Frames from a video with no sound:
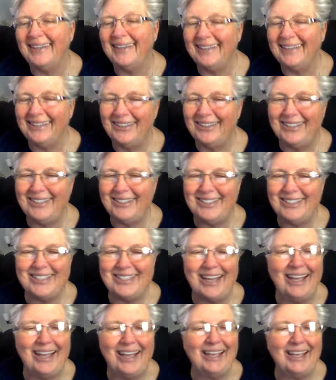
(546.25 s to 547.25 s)
Good
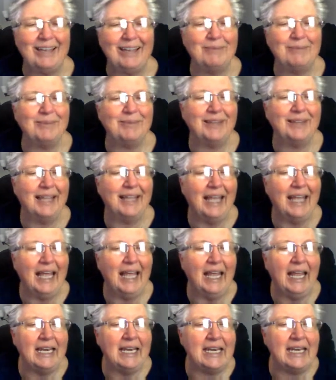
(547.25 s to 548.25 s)
job.
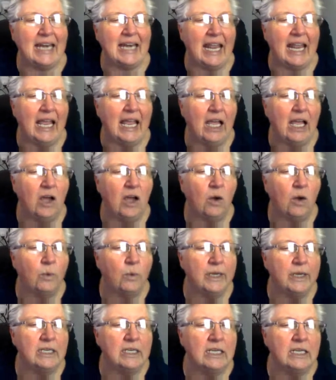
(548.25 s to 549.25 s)
Now we
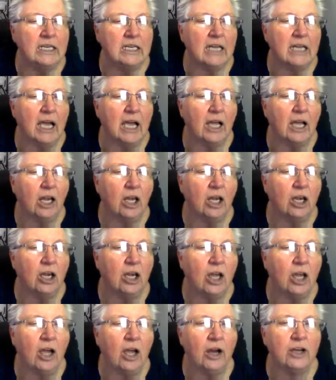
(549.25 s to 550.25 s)
need a
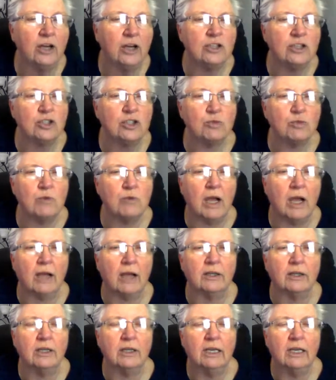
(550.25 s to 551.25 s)
large rock,
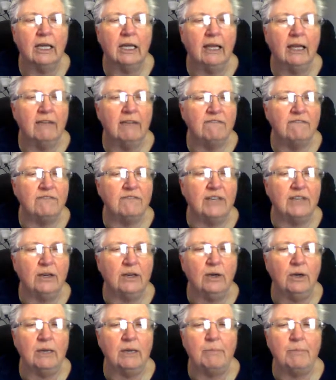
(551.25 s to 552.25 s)
very
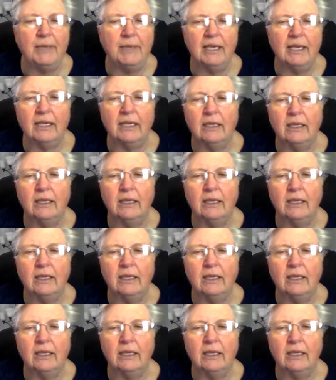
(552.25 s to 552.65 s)
big.